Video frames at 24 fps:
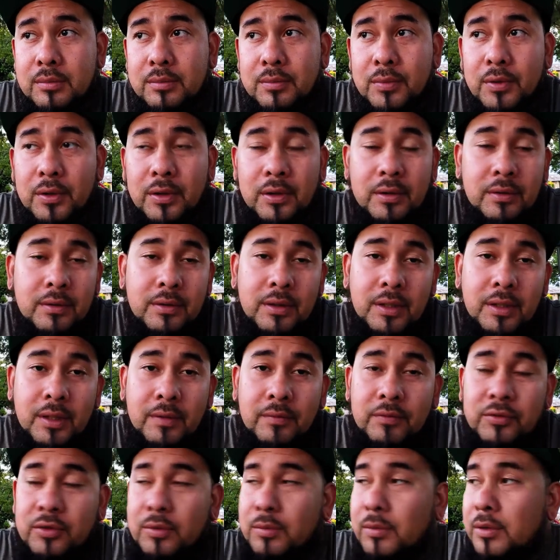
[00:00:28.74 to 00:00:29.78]
but they
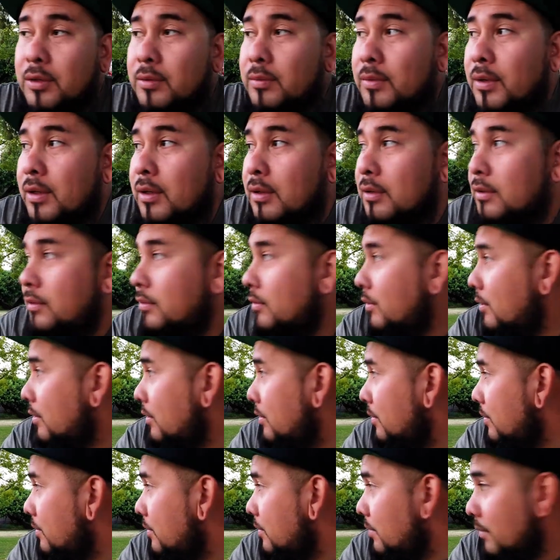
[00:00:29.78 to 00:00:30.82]
gave us our money back so
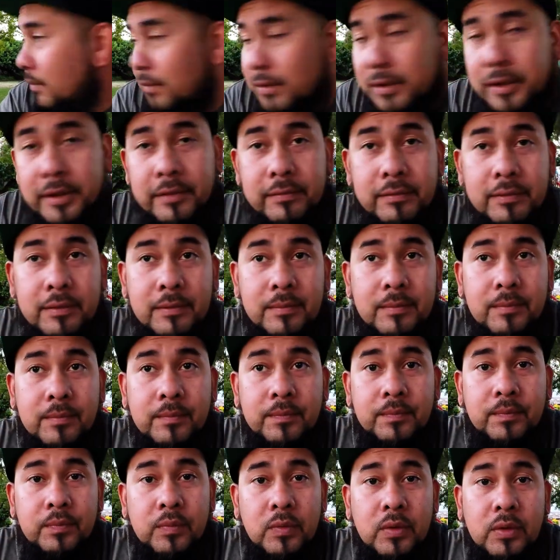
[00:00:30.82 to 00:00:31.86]
whatever.
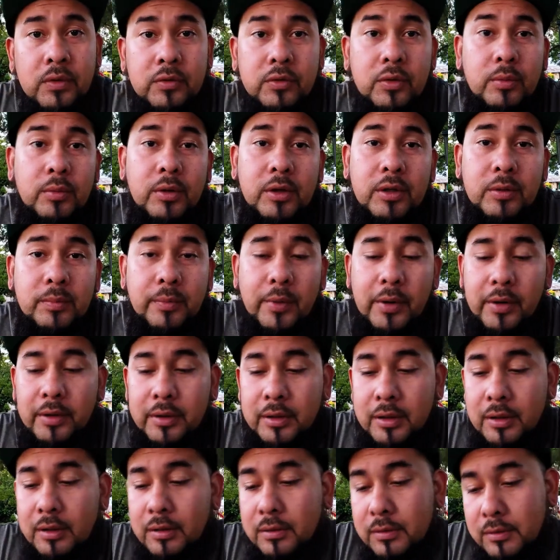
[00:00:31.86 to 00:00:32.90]
So I'm here at the park
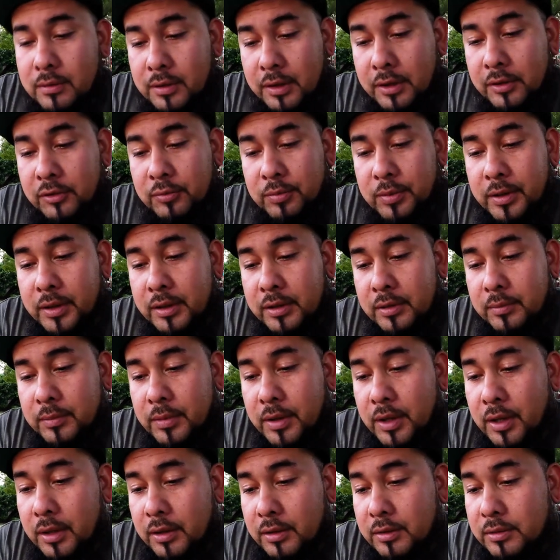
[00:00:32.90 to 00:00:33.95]
now. Layla's playing in the
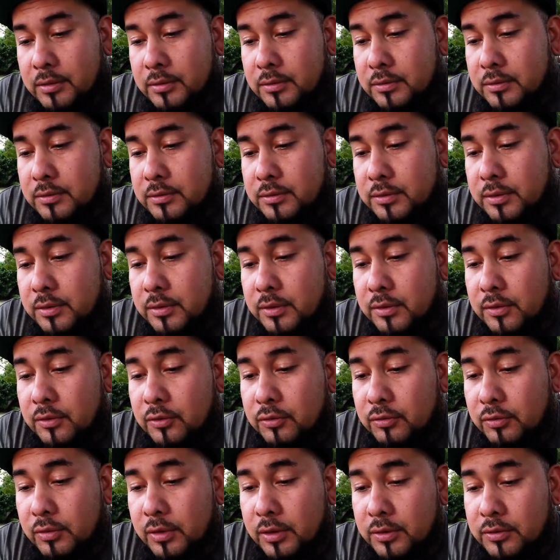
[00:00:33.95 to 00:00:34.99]
back. She's in the
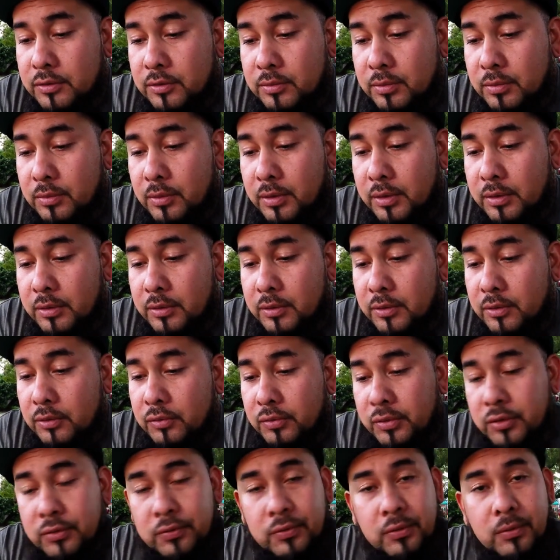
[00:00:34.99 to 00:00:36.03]
swing. She's been wanting to go to the
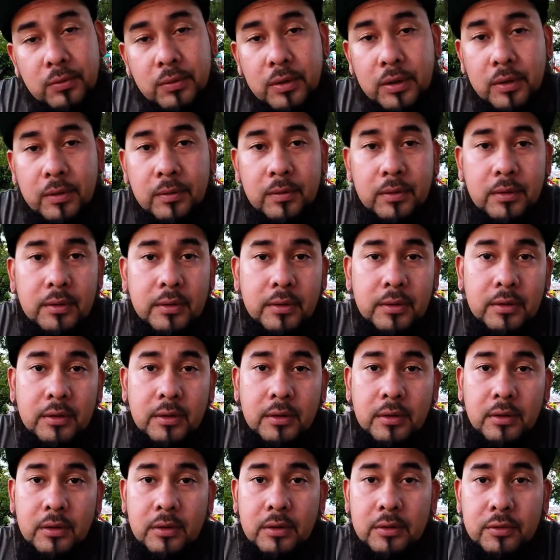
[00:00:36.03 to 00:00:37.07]
swings for a while.
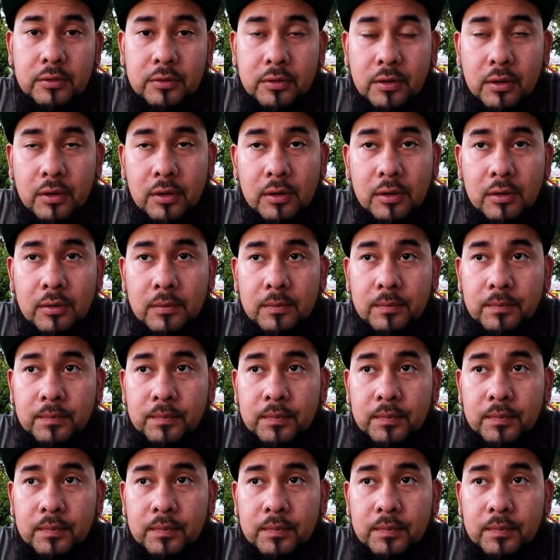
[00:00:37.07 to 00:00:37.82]
So